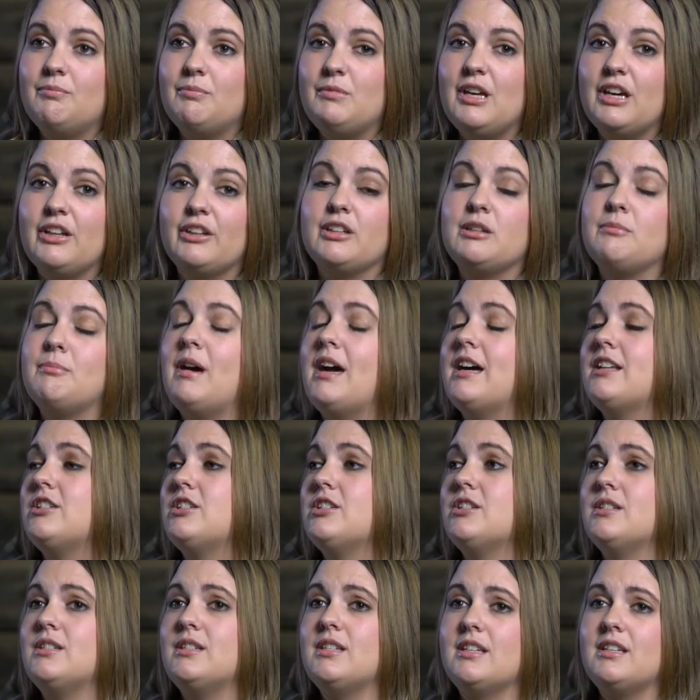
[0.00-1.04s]
yelling
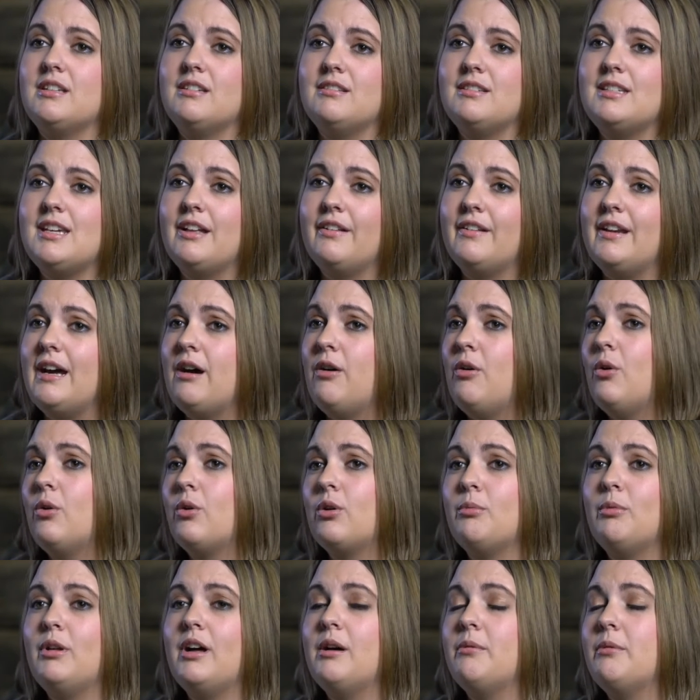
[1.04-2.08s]
matches and telling how
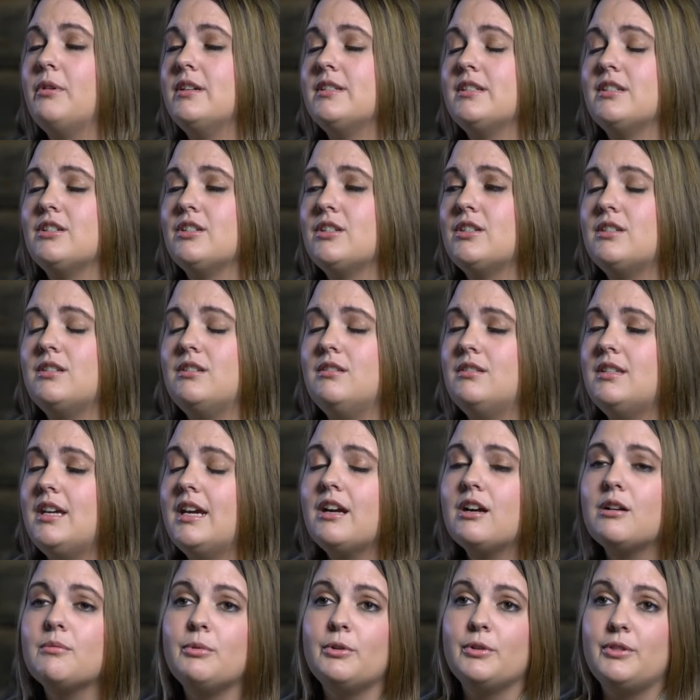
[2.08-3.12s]
horrible I was and just
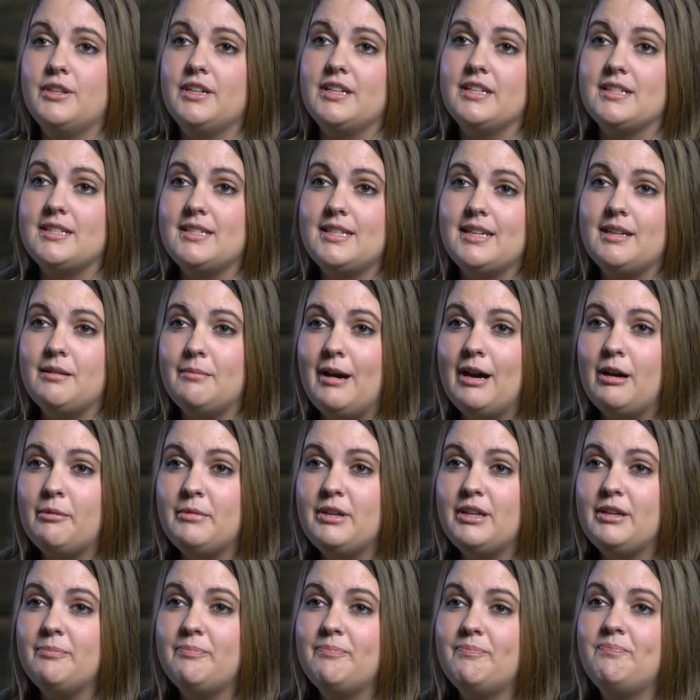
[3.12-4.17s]
terrible things said about
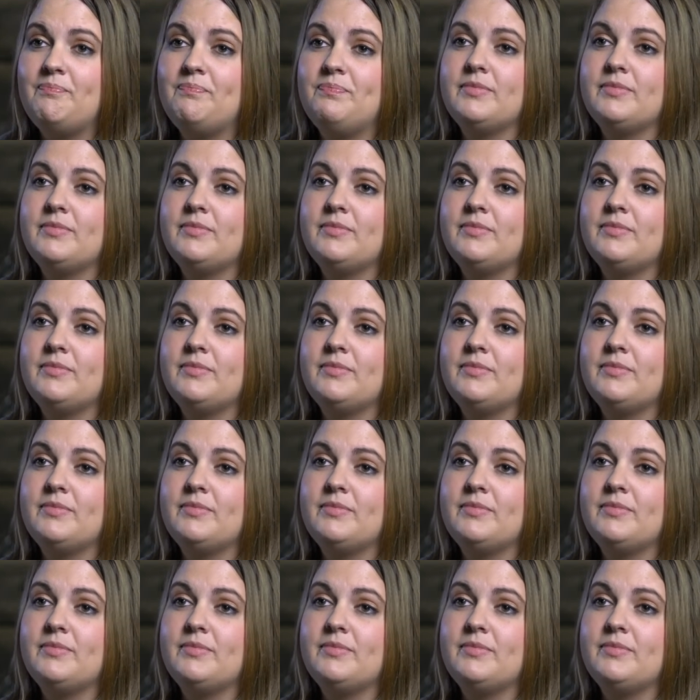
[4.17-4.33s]
me.